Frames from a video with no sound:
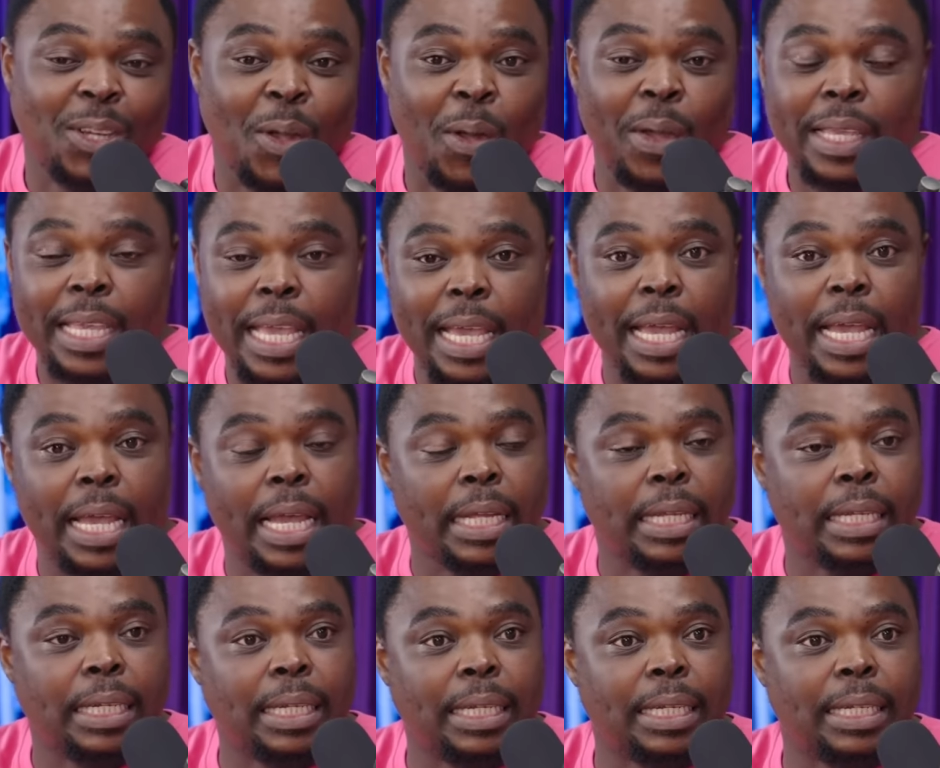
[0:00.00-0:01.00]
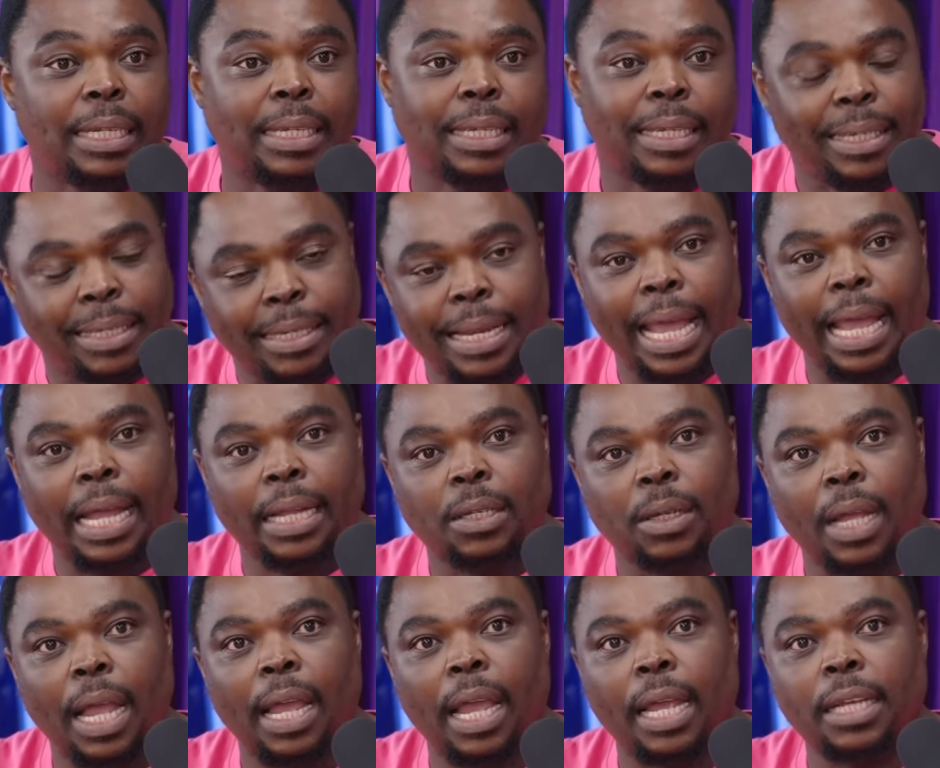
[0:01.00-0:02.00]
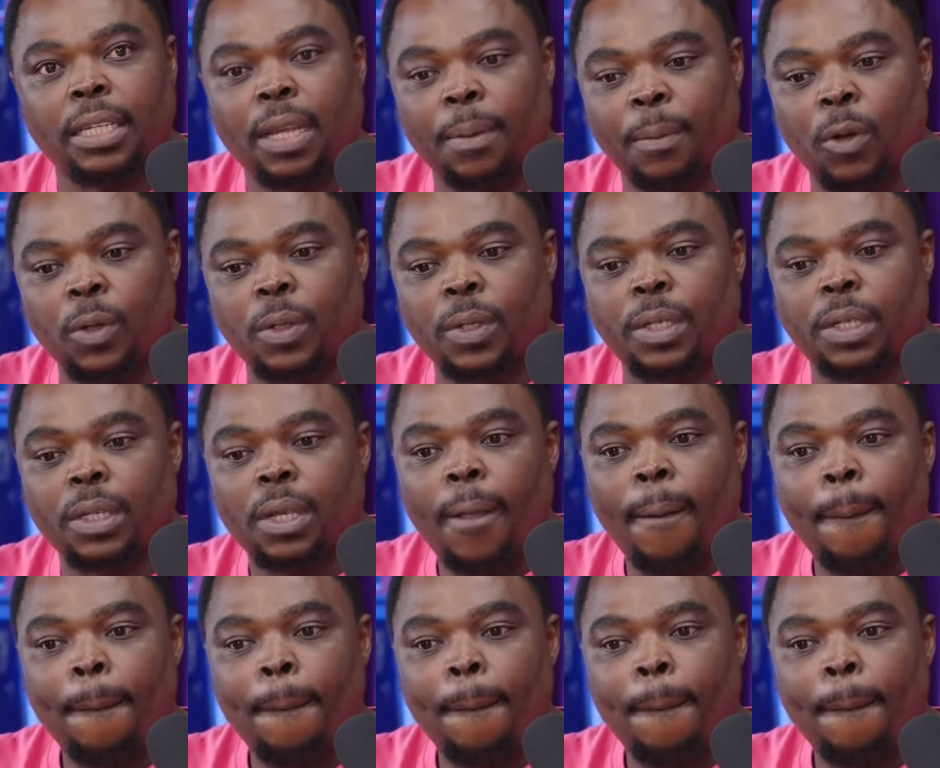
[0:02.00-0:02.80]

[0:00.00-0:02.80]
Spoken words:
So, it's that. I suppose